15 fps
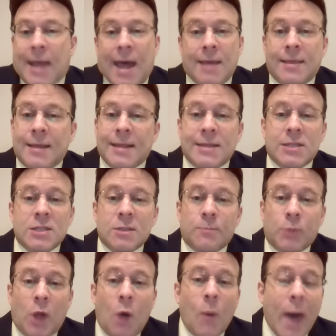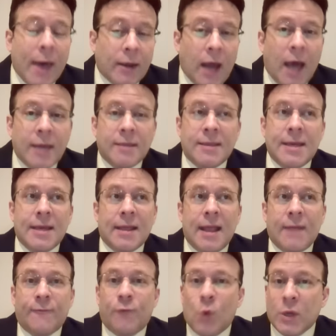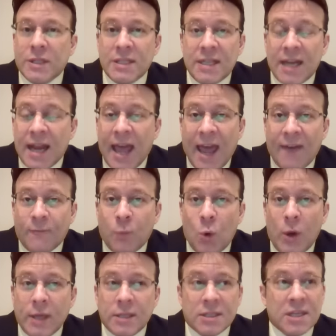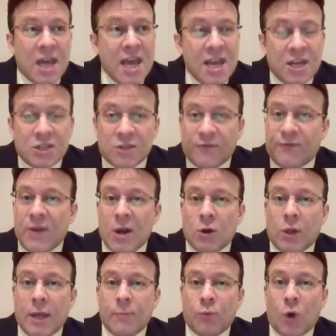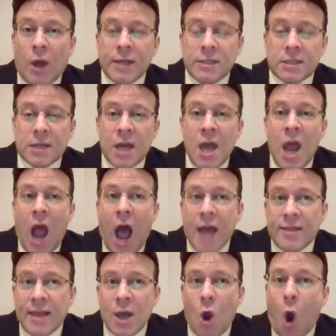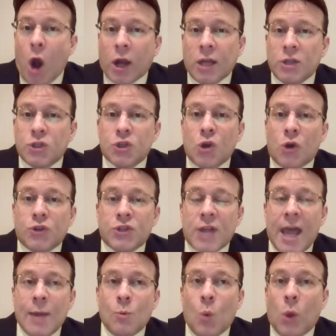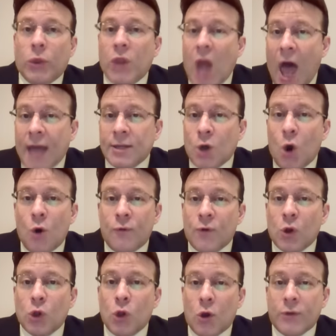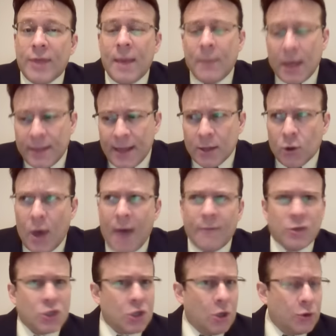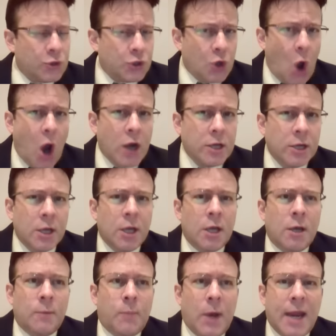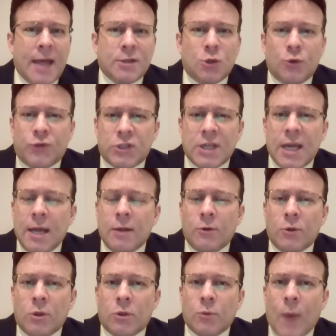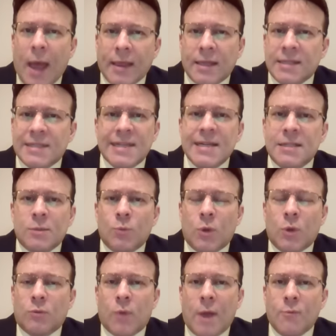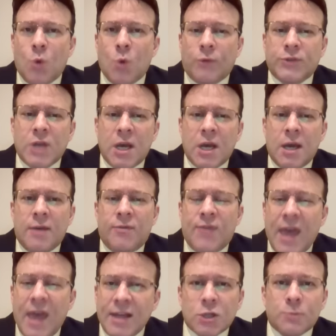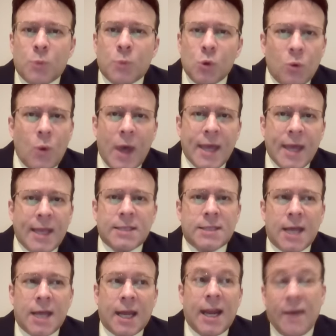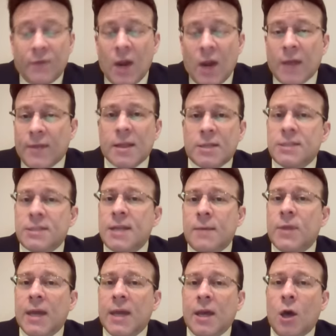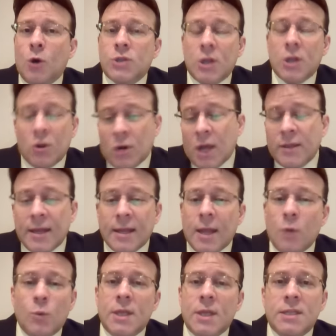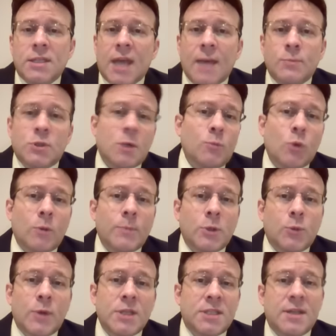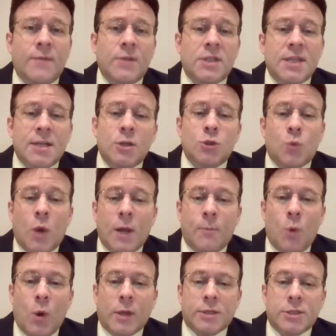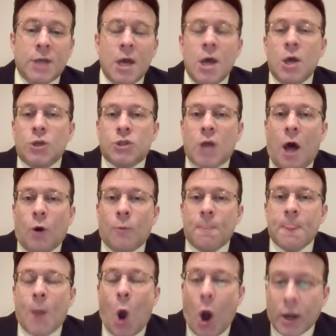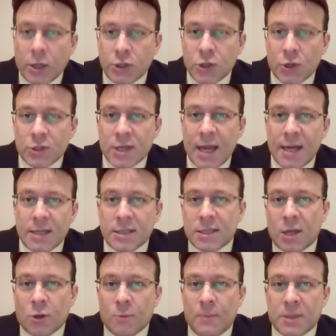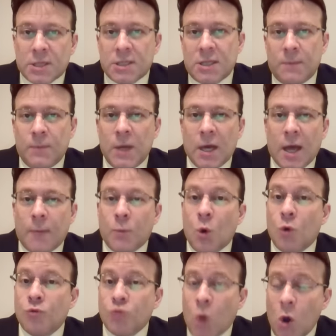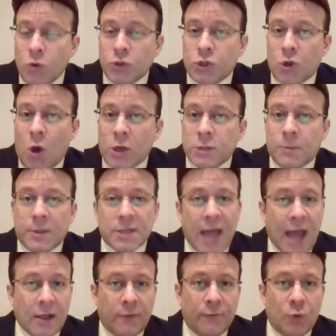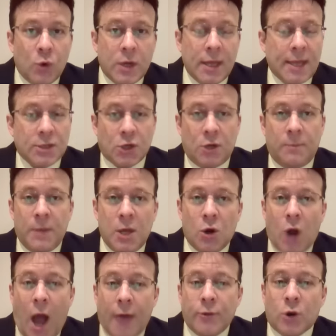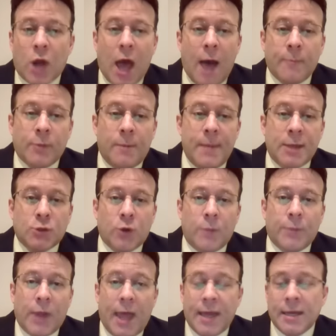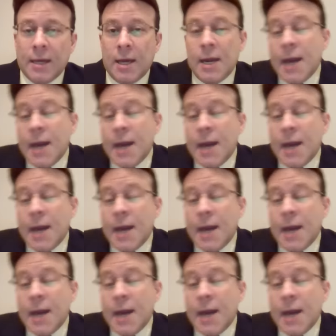I think this is a blowout. I think that 14.5 points, it is fairly priced. I think Arkansas State will not overlook them. I think they'll have a slow start. But as you've seen throughout the season with the Red Wolves, they just pull away in the second half, and I think the same thing goes here, and I think they win this game somewhere between 17 and 20 points. So, Arkansas State and Southern Mississippi, a couple of road chalks plus California, that's going to be your other complimentary play.